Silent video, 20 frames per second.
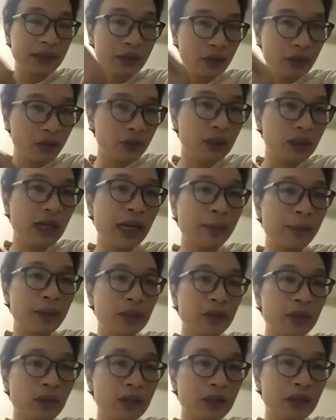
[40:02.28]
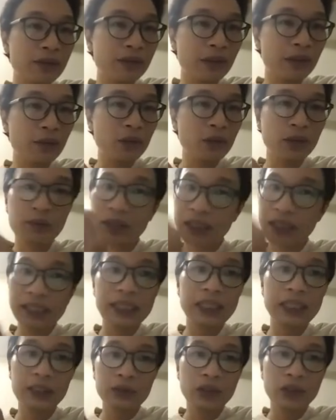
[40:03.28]
to the Hamiltonian framework, but
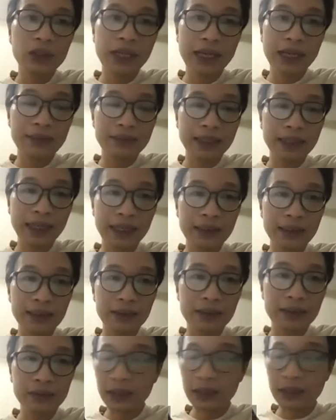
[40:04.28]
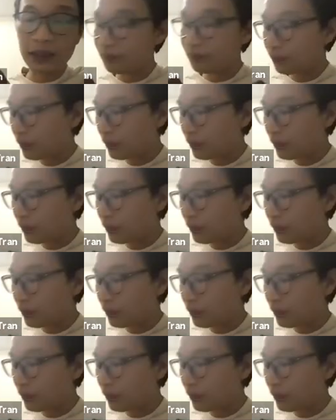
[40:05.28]
here you don't have that. Okay,